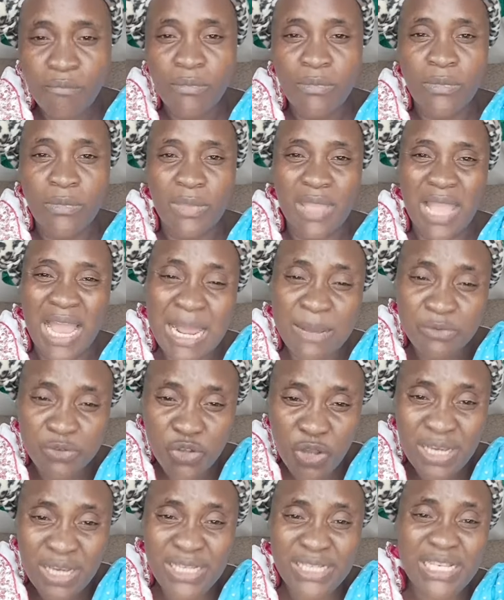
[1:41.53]
I am
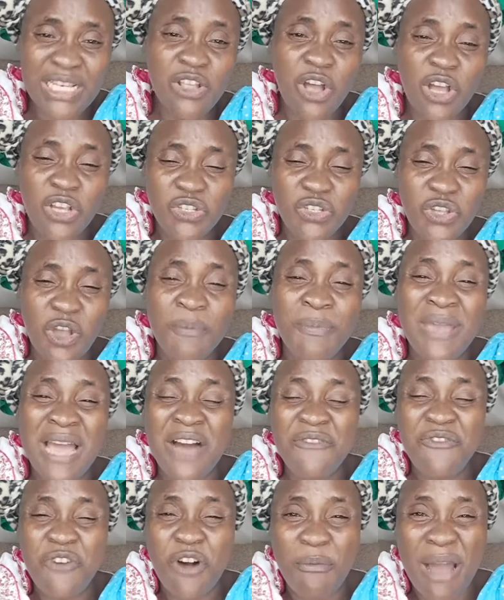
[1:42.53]
sowing seed also on behalf
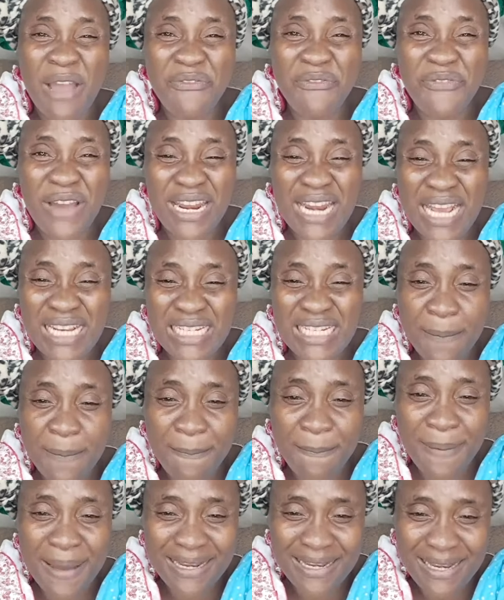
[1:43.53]
of my financial
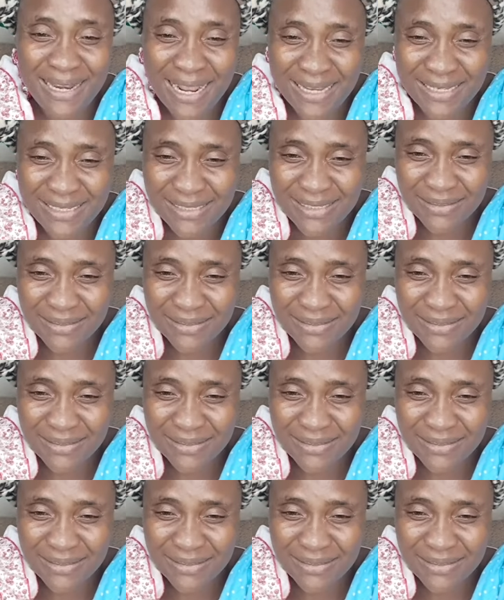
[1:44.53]
partners.